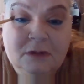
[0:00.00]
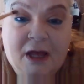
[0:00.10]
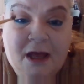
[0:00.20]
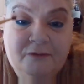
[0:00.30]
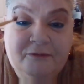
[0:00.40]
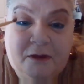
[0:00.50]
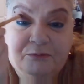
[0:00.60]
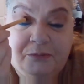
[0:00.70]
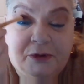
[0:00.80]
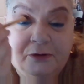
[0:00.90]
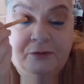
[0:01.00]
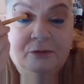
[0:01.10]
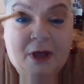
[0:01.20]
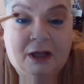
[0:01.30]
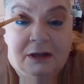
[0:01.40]
I have on
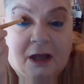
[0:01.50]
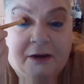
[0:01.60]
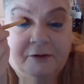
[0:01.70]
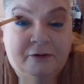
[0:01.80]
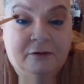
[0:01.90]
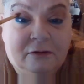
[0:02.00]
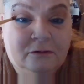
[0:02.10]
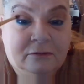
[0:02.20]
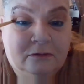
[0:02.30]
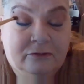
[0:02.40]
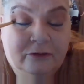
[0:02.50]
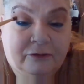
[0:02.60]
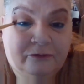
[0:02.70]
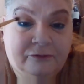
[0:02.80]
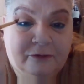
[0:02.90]
blue eyeliner
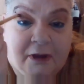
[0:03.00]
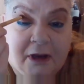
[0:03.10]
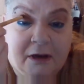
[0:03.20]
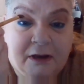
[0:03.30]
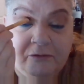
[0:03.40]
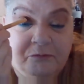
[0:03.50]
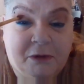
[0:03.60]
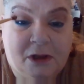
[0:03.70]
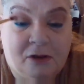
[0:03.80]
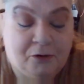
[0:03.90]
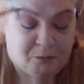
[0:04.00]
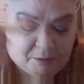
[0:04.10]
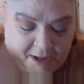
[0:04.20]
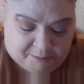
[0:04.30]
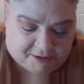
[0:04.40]
just to kind of give me a little
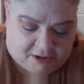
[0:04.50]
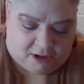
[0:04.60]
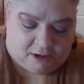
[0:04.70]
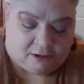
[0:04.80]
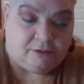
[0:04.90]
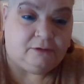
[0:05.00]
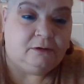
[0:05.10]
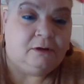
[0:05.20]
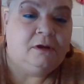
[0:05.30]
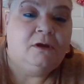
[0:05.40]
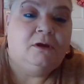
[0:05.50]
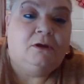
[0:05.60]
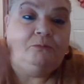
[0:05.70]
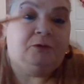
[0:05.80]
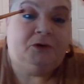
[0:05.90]
pop of color,
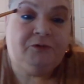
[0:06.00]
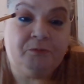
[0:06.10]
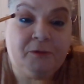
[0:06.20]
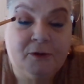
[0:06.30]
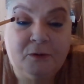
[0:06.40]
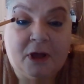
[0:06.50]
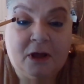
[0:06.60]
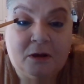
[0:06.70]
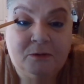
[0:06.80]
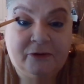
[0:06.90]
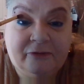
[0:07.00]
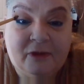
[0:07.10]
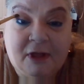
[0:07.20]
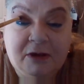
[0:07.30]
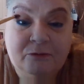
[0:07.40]
which blue I always
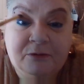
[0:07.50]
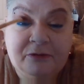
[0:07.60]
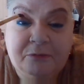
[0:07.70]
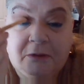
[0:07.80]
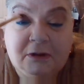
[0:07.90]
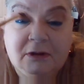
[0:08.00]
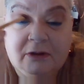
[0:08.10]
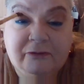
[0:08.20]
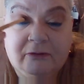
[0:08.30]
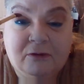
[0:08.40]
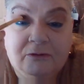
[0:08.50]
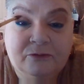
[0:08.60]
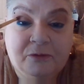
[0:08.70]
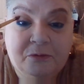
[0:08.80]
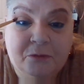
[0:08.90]
like with my, because it
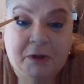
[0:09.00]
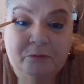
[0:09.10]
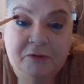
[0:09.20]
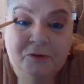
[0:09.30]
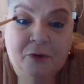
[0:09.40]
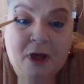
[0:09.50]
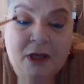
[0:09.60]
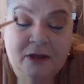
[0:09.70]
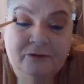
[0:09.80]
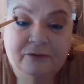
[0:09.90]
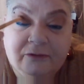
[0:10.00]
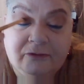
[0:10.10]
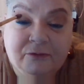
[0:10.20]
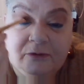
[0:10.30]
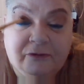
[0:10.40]
goes with my blue eyes,
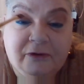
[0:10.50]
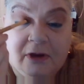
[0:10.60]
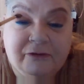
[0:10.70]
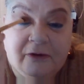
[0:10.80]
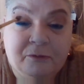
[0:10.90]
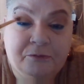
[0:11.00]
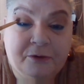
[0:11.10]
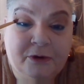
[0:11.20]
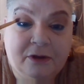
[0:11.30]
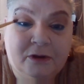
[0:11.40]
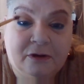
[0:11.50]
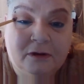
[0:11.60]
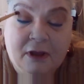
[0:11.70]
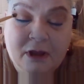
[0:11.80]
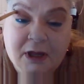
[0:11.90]
so it stands out pretty good.
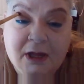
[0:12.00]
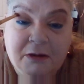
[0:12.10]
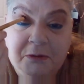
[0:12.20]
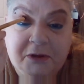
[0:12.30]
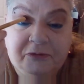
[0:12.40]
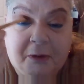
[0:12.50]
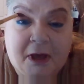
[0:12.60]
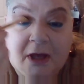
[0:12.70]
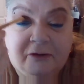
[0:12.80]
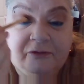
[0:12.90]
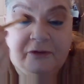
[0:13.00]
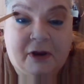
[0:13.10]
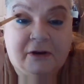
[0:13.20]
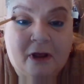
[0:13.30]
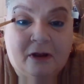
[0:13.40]
And it makes my eyes
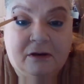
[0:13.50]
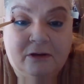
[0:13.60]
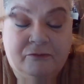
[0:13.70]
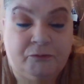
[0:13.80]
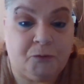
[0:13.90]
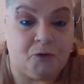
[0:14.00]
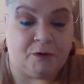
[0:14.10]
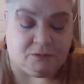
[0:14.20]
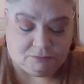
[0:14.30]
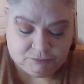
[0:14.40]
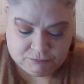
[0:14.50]
stand out even more.